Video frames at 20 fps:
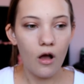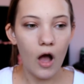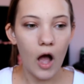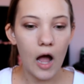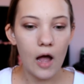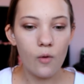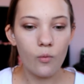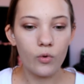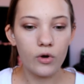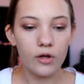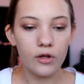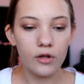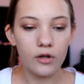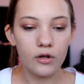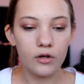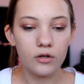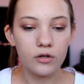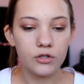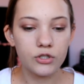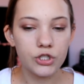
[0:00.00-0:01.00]
I
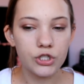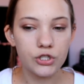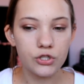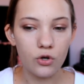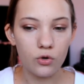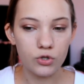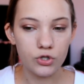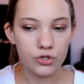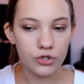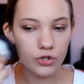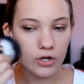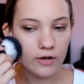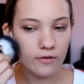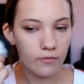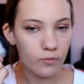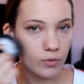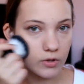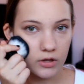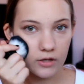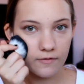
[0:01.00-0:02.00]
would just go
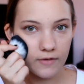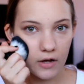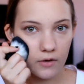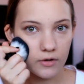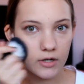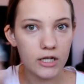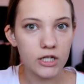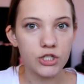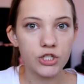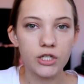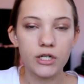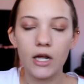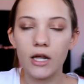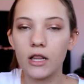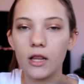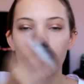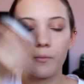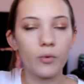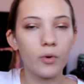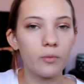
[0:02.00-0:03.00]
straight with the foundation
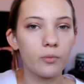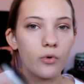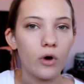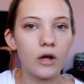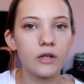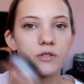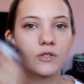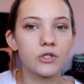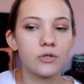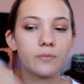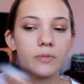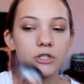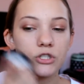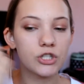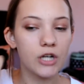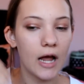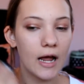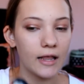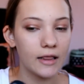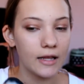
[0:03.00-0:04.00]
and then put bronzer,
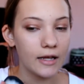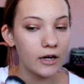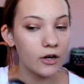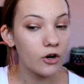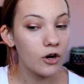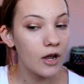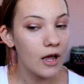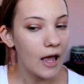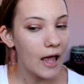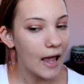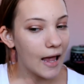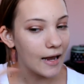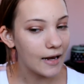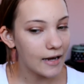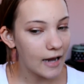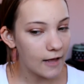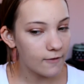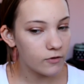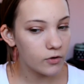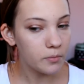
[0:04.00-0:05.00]
blush, highlighter,
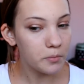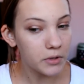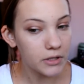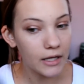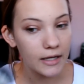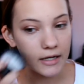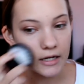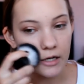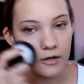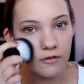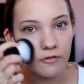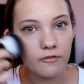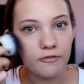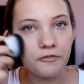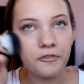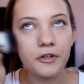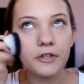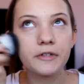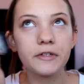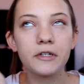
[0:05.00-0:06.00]
and never blended
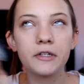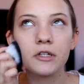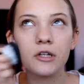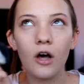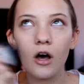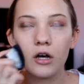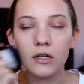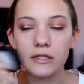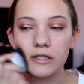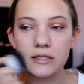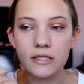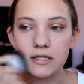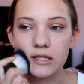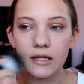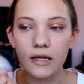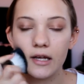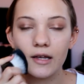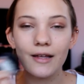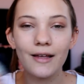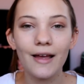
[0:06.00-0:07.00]

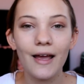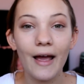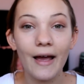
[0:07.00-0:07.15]
flawlessly.